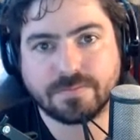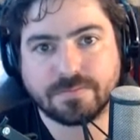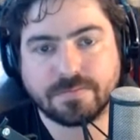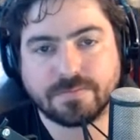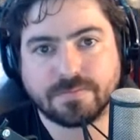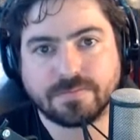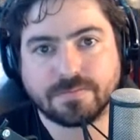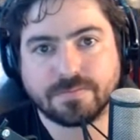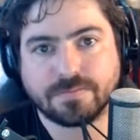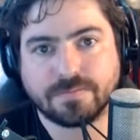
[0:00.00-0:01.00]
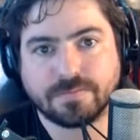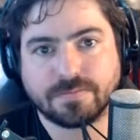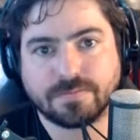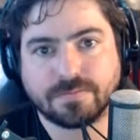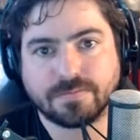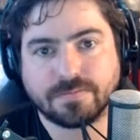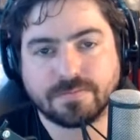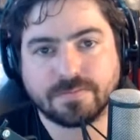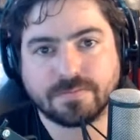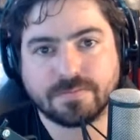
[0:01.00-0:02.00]

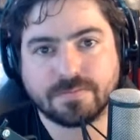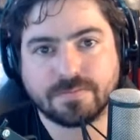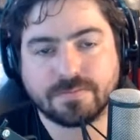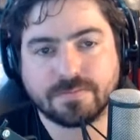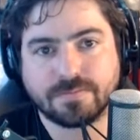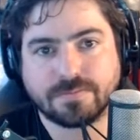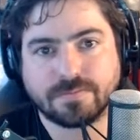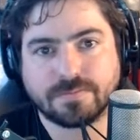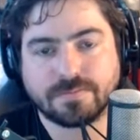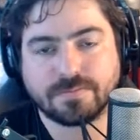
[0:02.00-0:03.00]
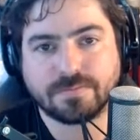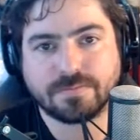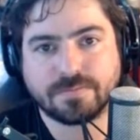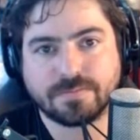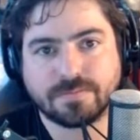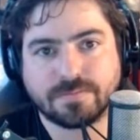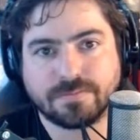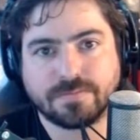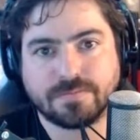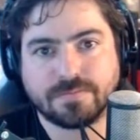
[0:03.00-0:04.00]

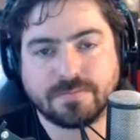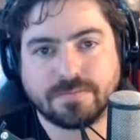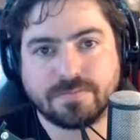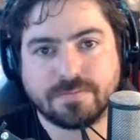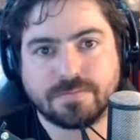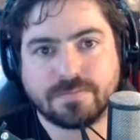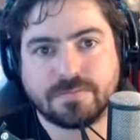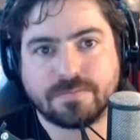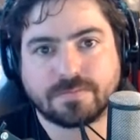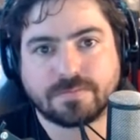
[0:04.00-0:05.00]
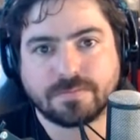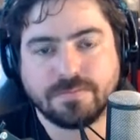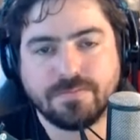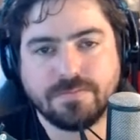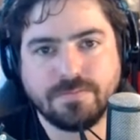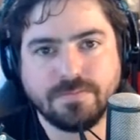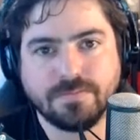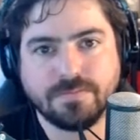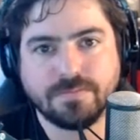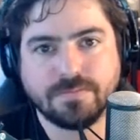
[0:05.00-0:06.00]

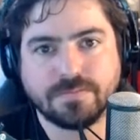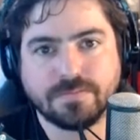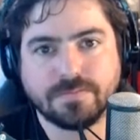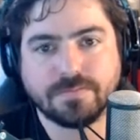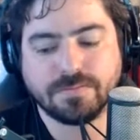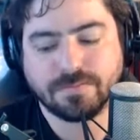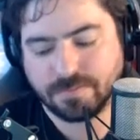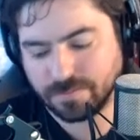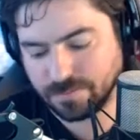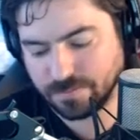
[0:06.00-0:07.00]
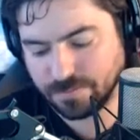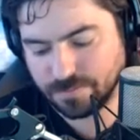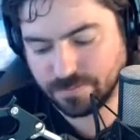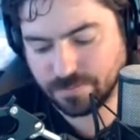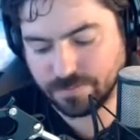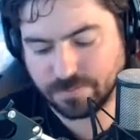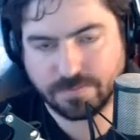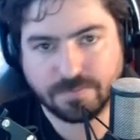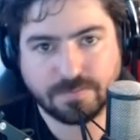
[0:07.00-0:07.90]
(not speaking)